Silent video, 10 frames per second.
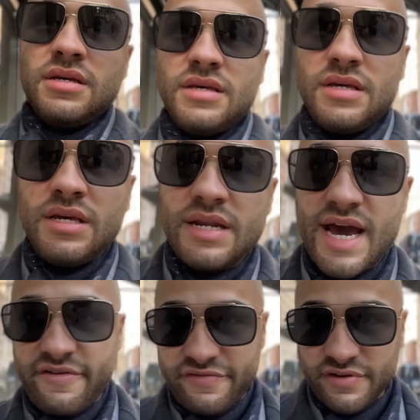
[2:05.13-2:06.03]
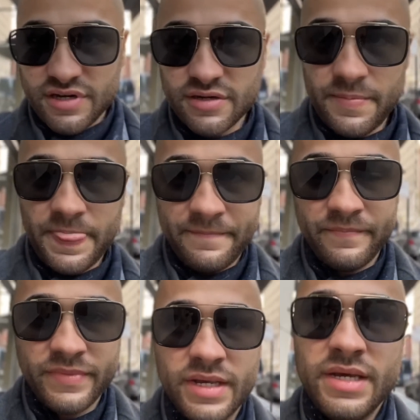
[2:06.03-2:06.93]
in Africa.
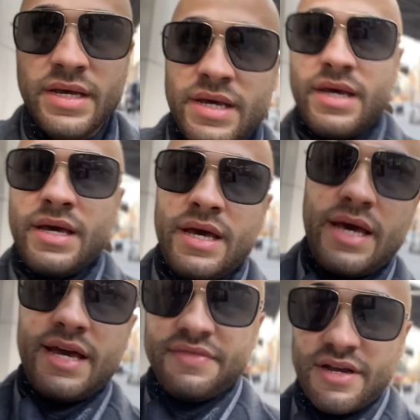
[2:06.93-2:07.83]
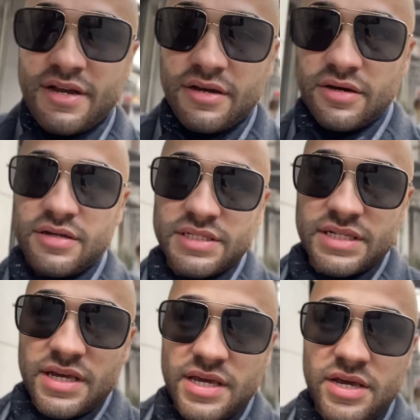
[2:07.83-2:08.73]
And they're gonna
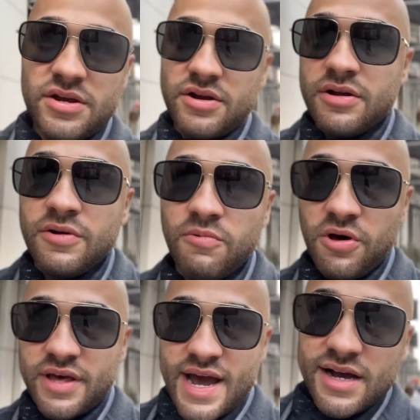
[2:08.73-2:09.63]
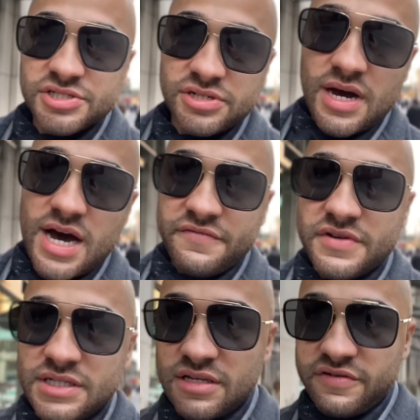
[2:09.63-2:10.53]
sit here, well, they're actually
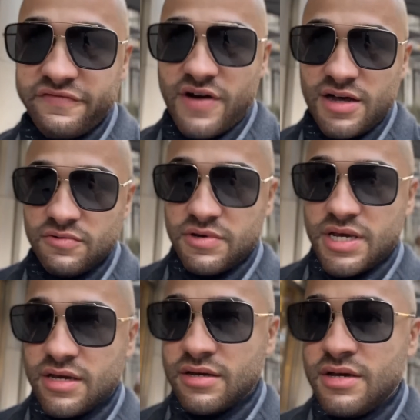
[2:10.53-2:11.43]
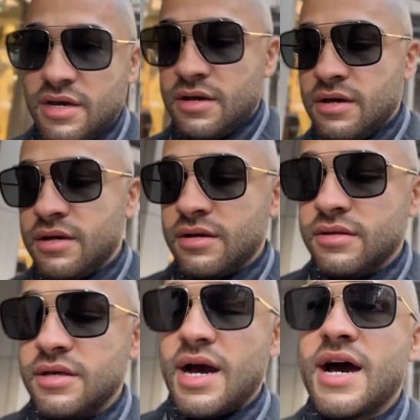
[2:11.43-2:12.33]
obviously following
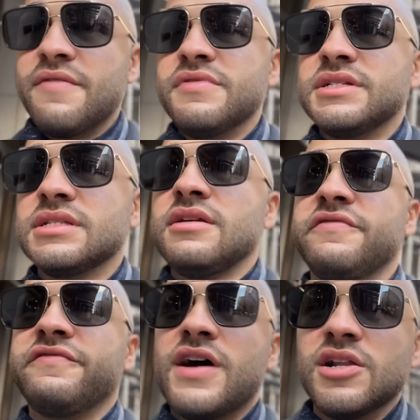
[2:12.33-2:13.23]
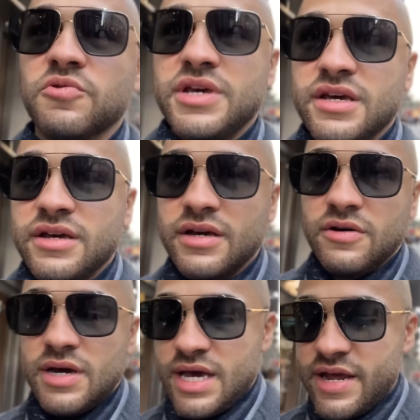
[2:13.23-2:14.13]
in
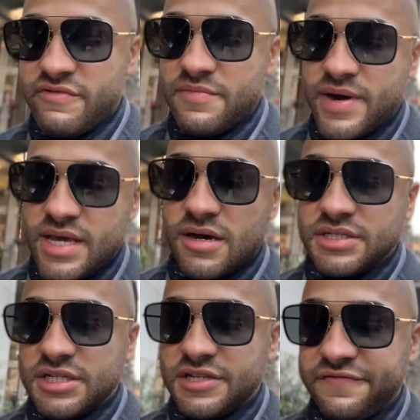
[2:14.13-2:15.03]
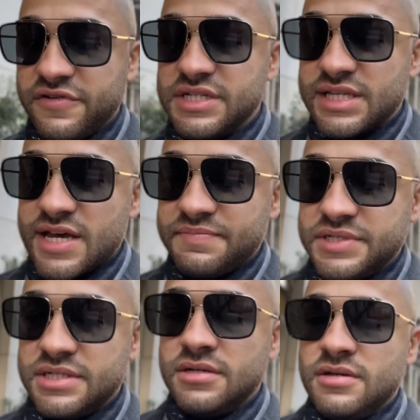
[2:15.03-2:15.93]
everybody else's
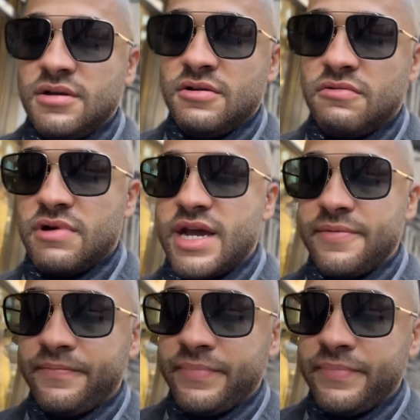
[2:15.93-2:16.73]
footsteps, right?